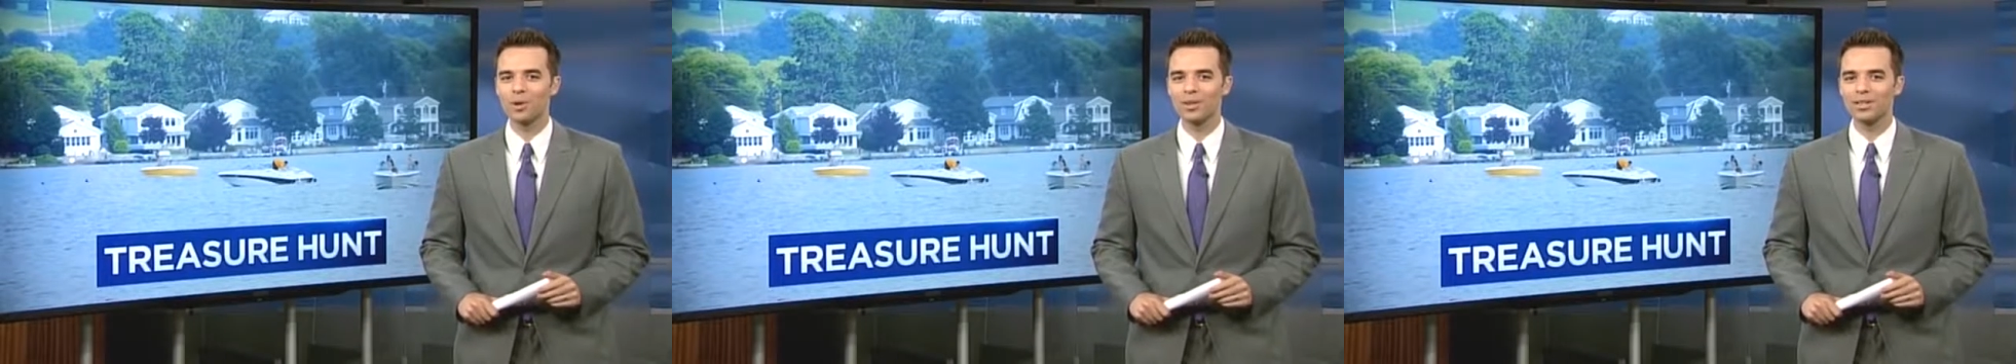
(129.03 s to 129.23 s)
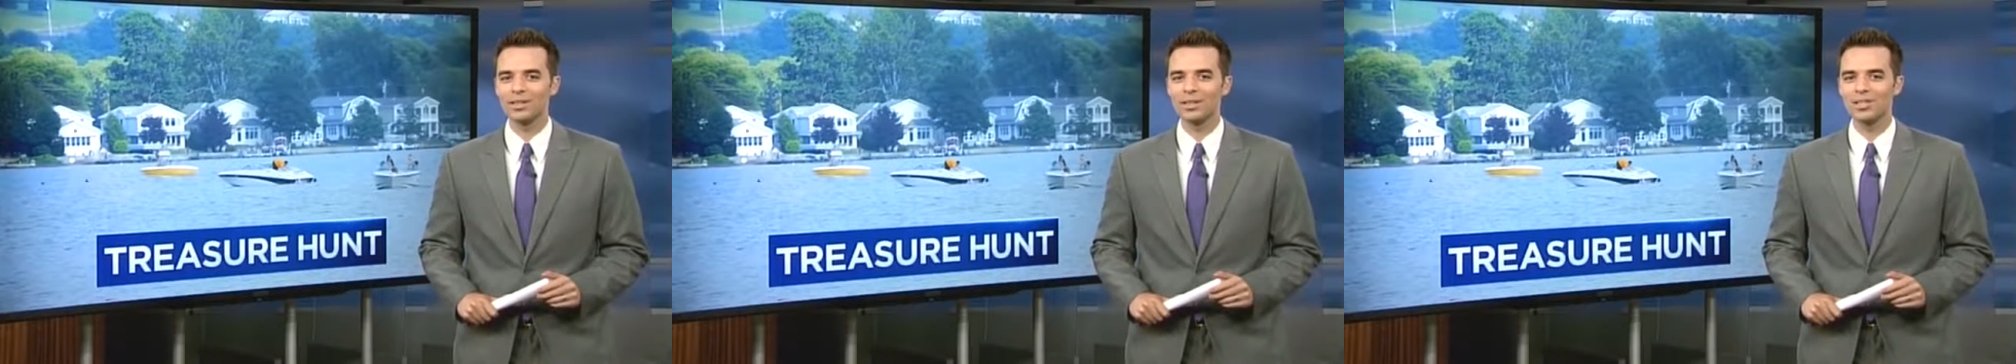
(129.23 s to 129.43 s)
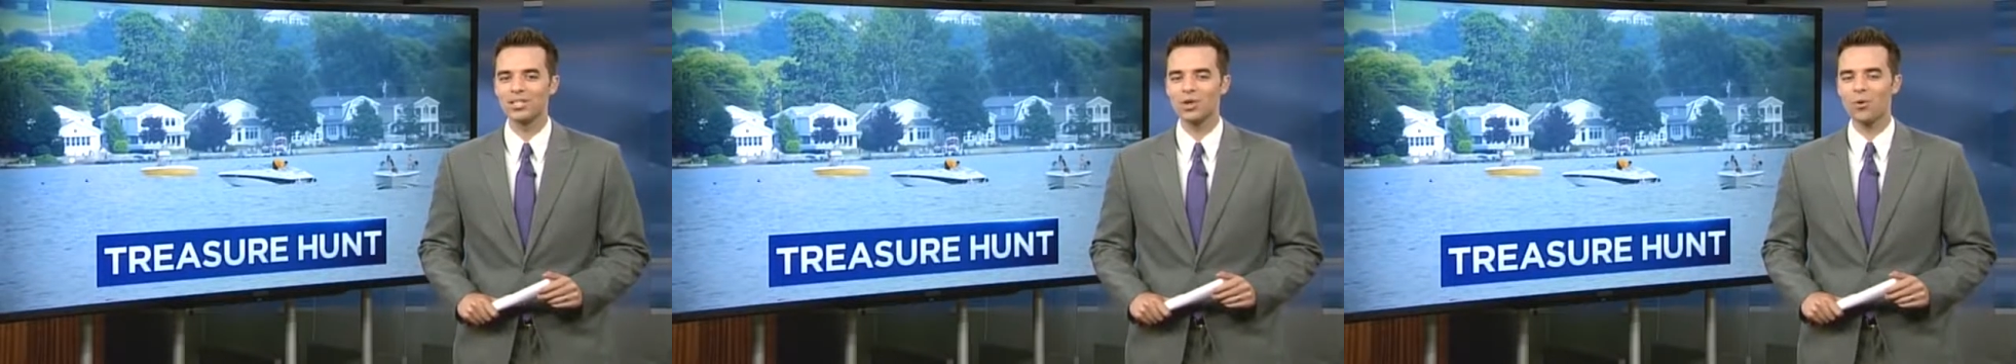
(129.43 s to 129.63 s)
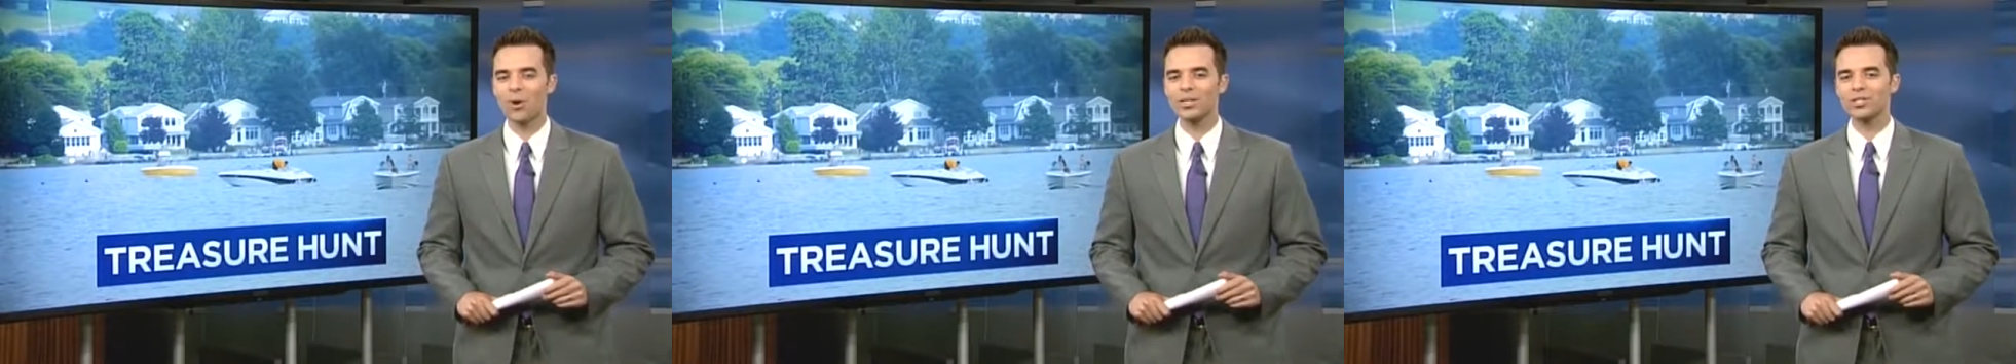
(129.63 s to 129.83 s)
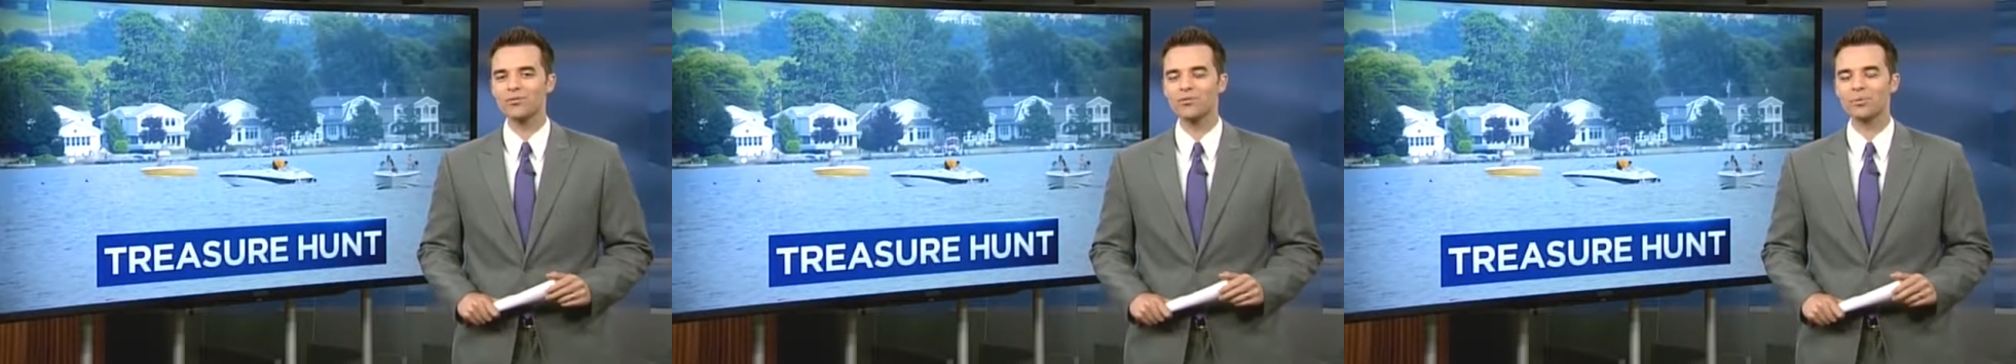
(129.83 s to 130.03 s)
but this
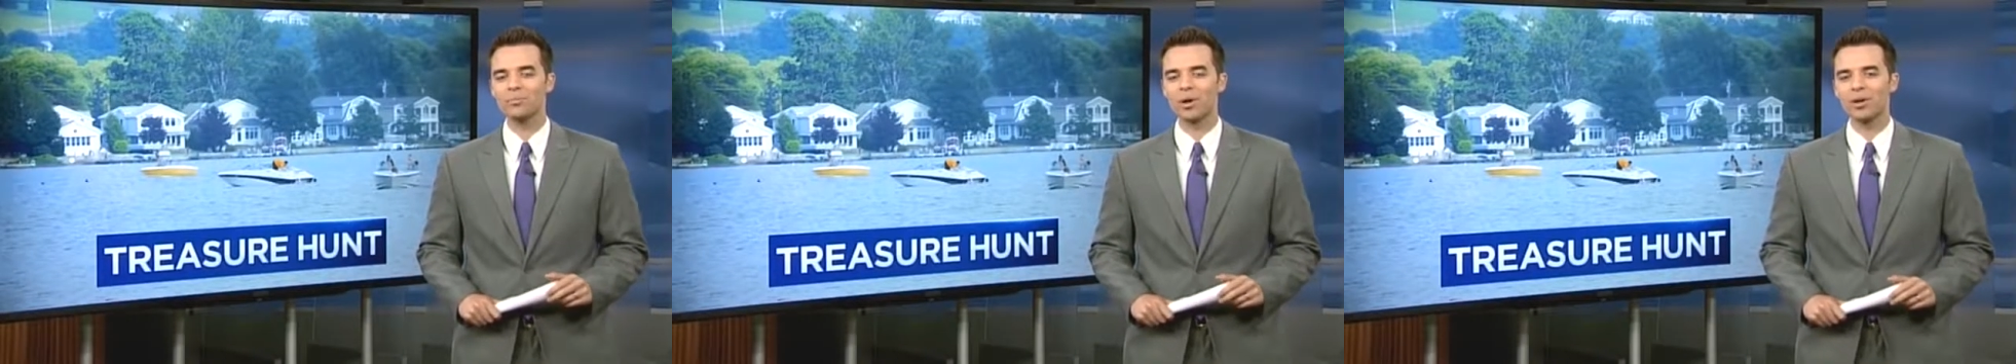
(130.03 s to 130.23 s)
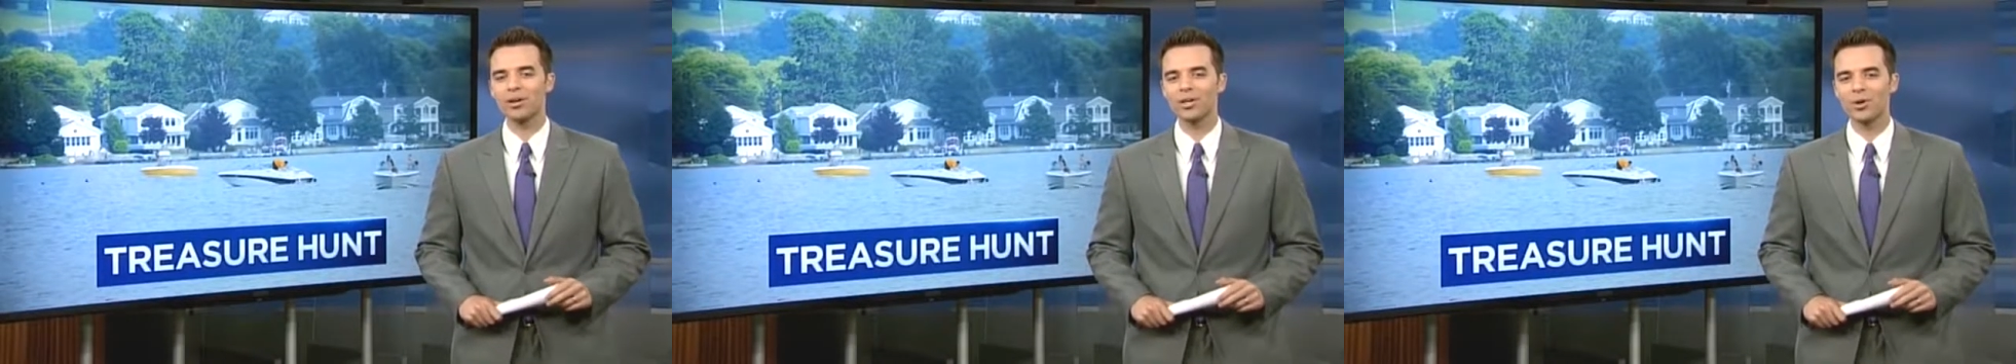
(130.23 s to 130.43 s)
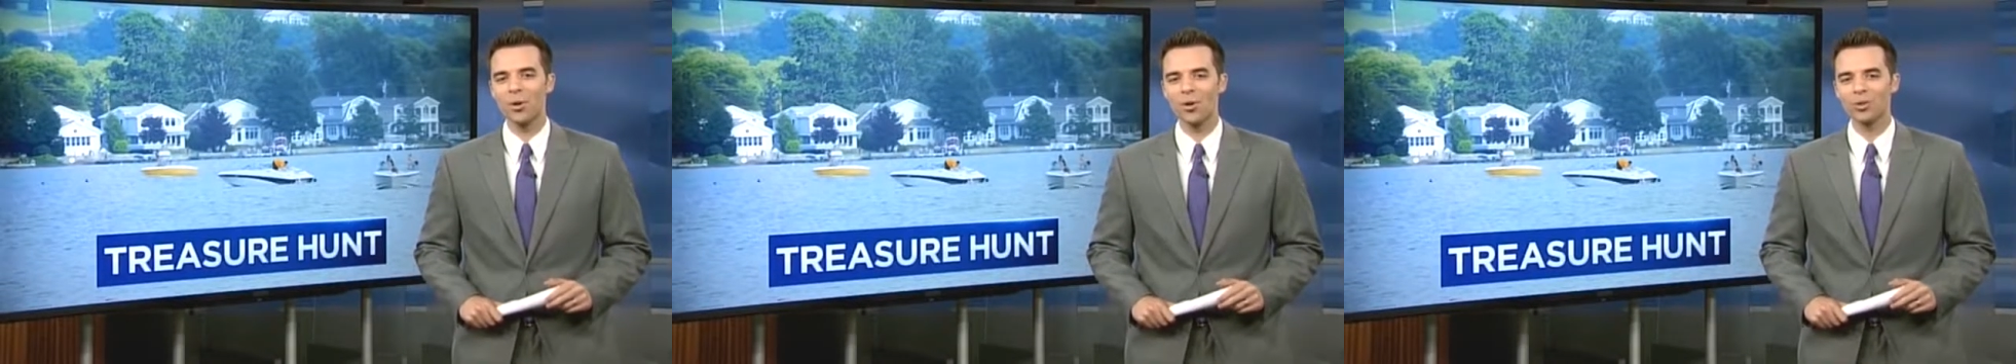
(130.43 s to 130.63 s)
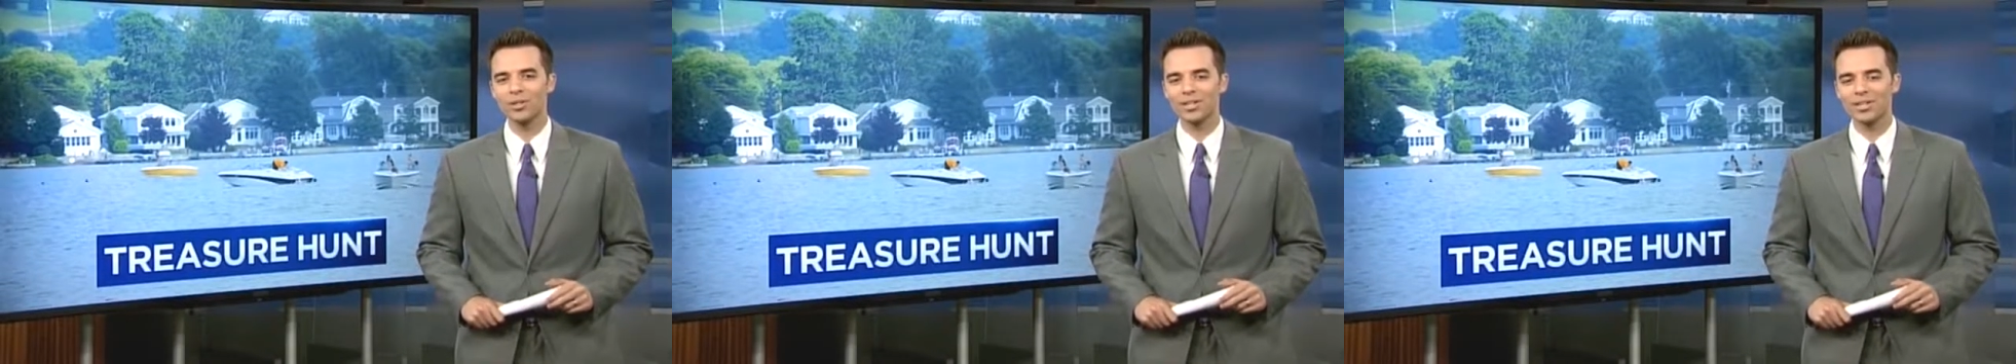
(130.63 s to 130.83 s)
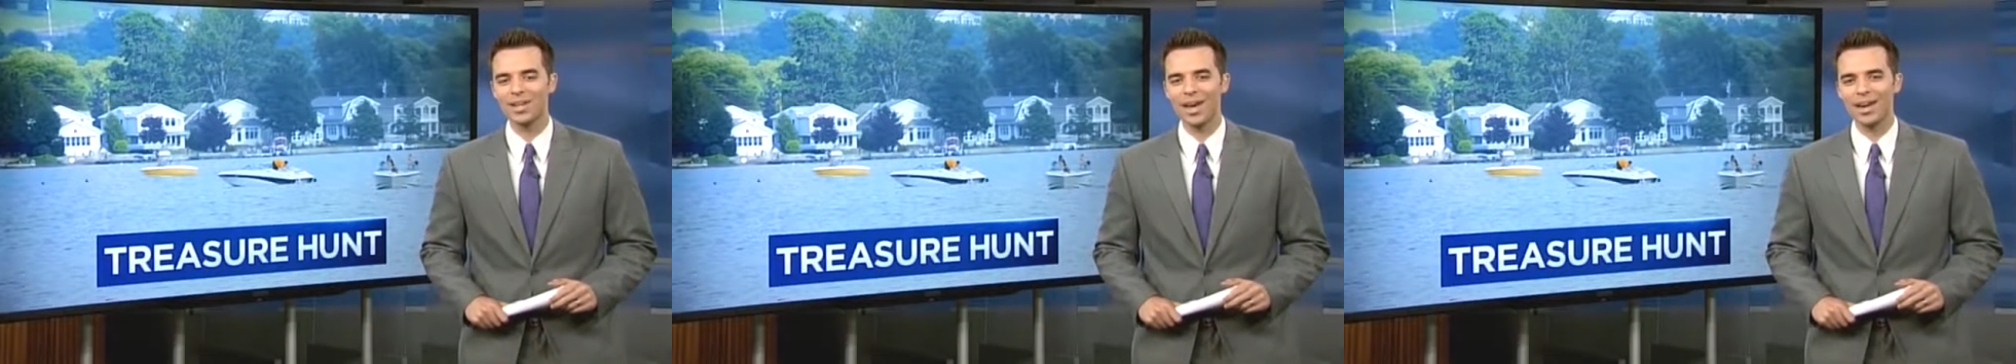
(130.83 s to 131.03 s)
quest for buried
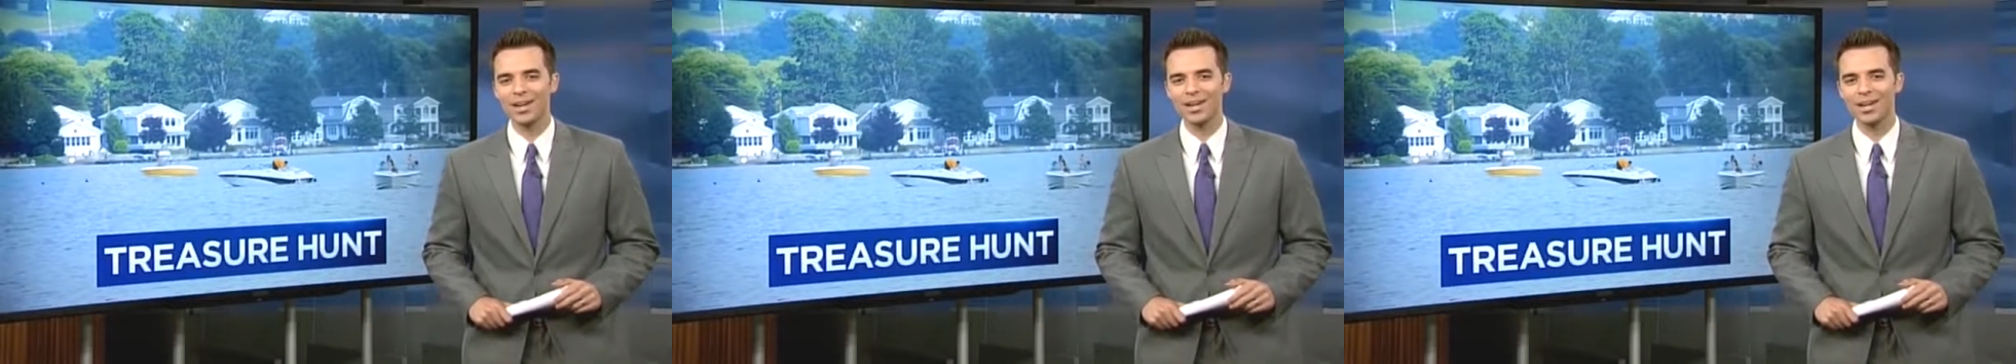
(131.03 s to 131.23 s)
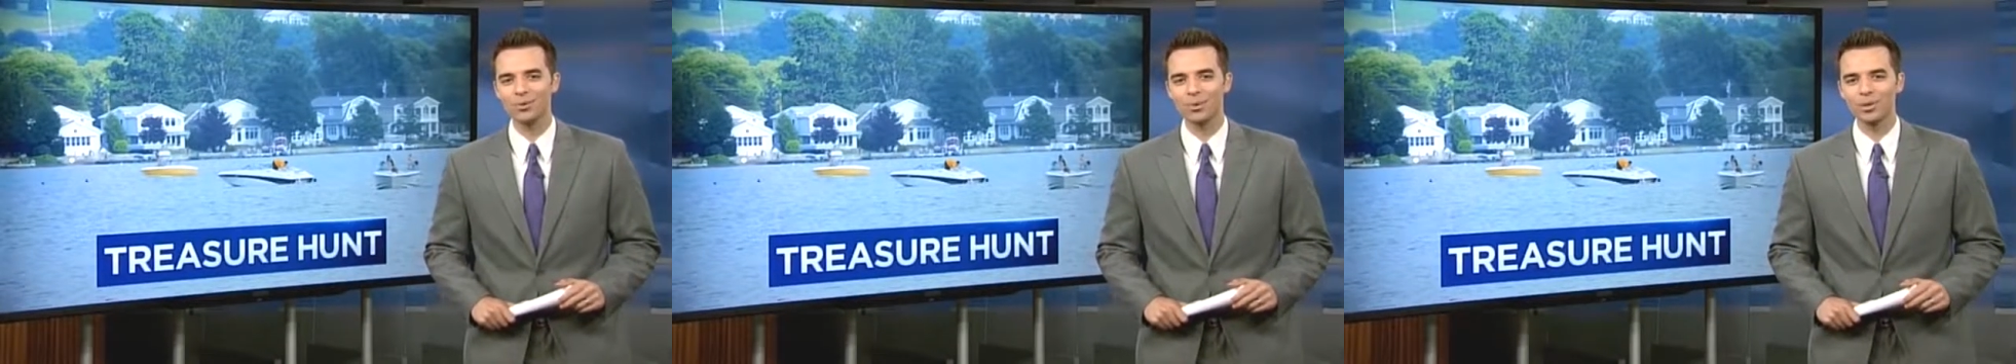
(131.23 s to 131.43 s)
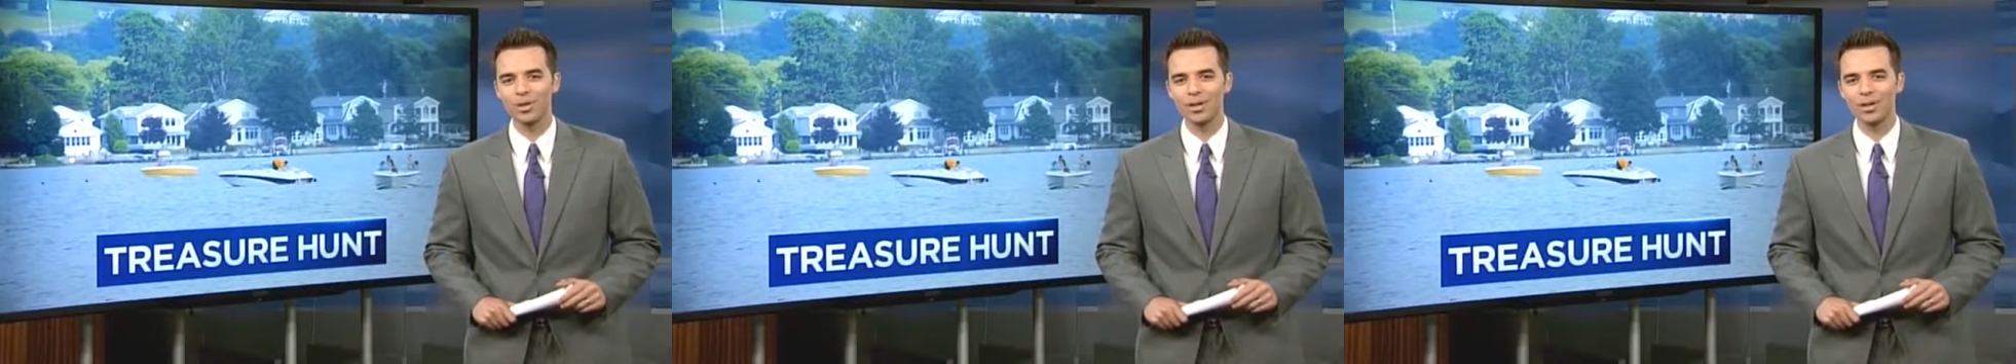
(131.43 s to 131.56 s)
gold in Canandaigua